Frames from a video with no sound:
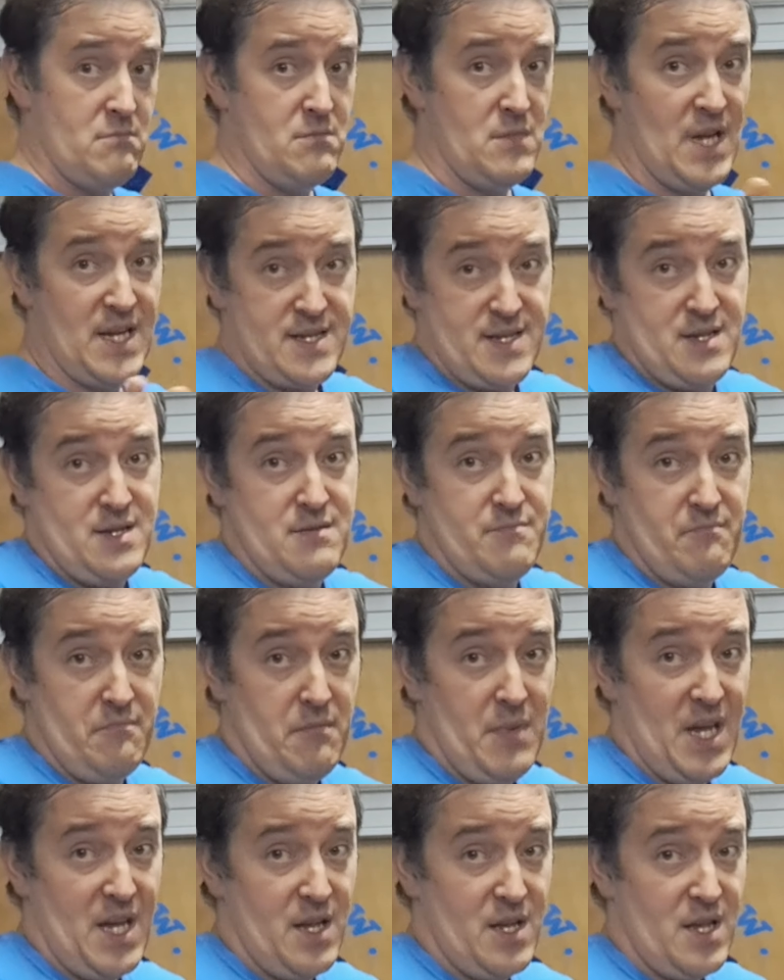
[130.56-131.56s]
that's the
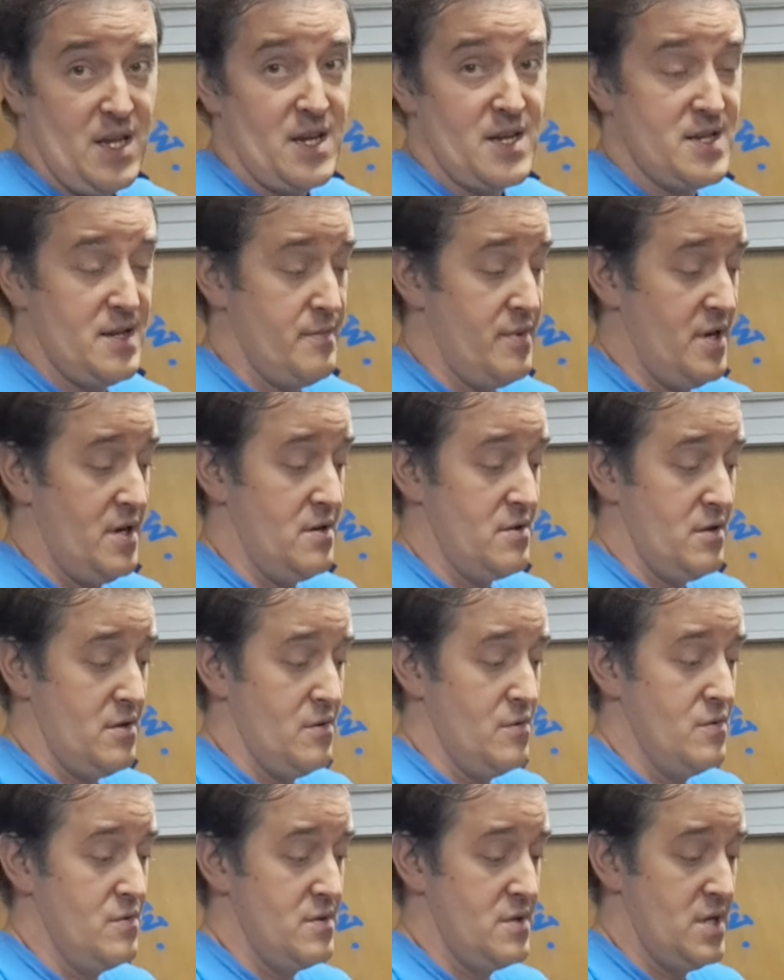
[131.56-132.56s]
main things about
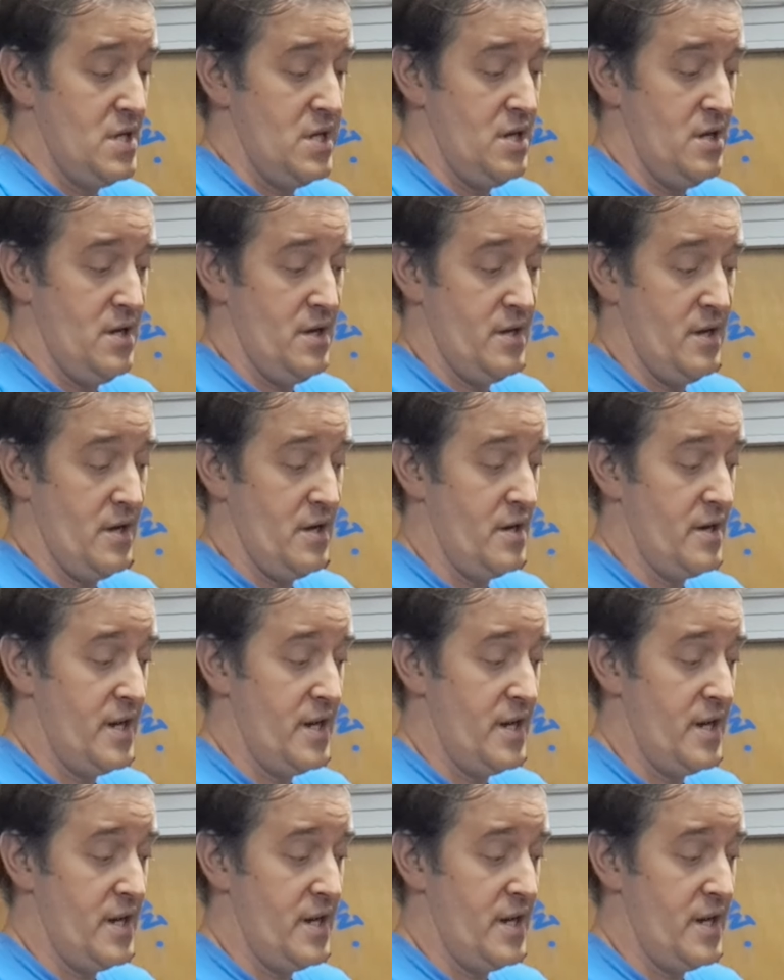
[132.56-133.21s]
those uh,